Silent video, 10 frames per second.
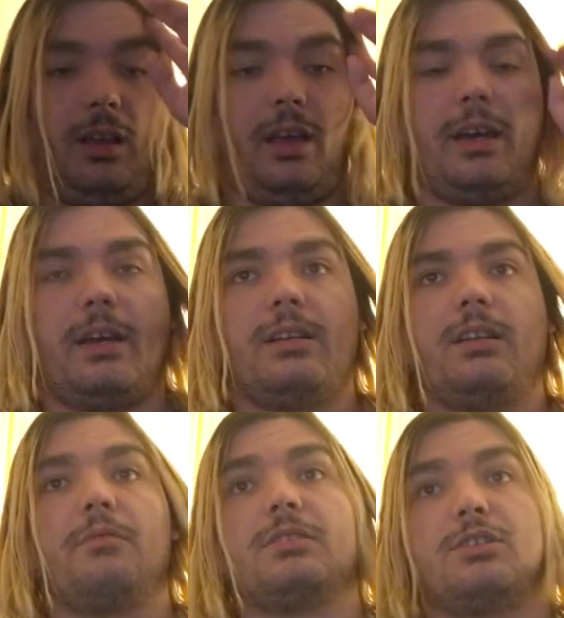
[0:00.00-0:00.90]
And
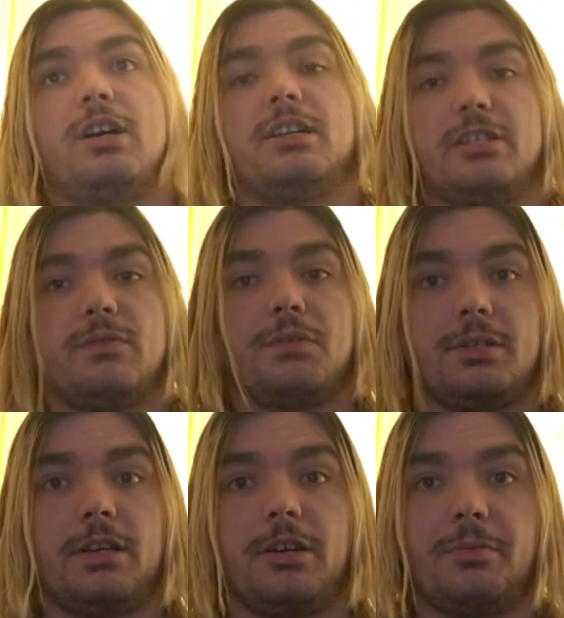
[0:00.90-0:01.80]
that was Josh's first
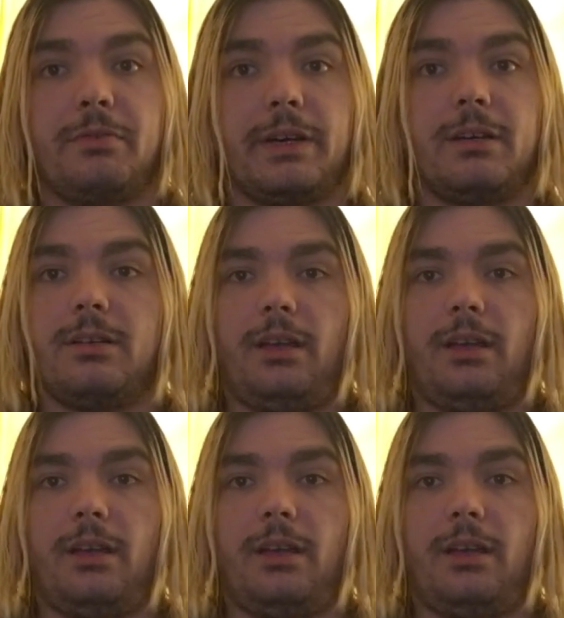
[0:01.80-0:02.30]
AEW event,